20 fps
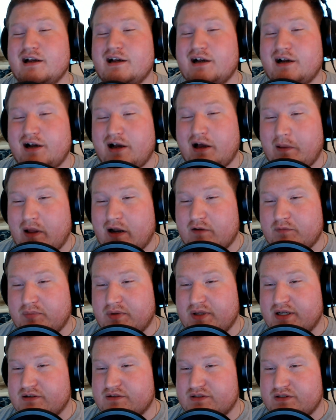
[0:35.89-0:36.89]
A lot of
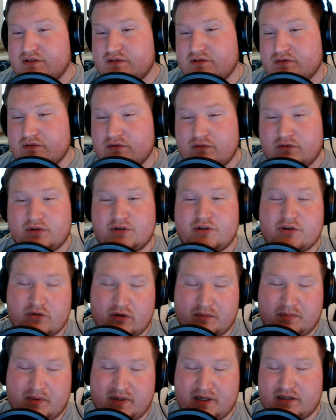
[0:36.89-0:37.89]
players or newer
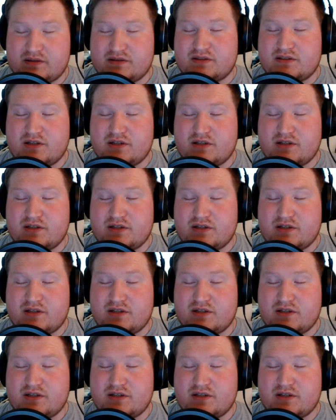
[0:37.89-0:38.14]
players